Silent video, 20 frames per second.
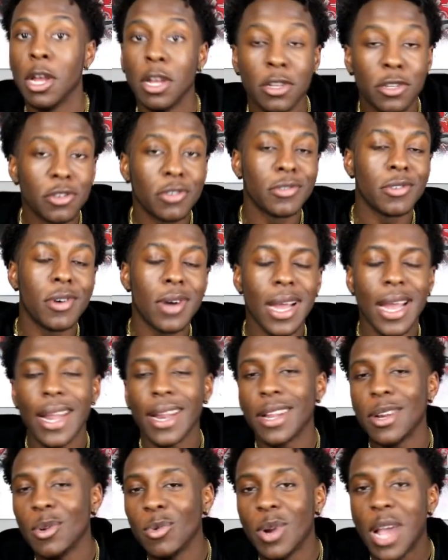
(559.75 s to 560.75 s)
So go ahead
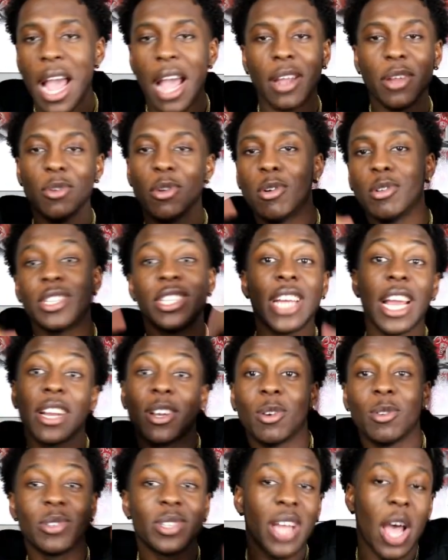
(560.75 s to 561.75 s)
and do that, you know, check
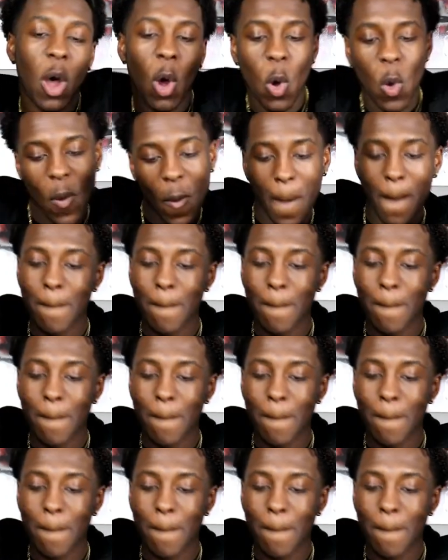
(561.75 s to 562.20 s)
those out.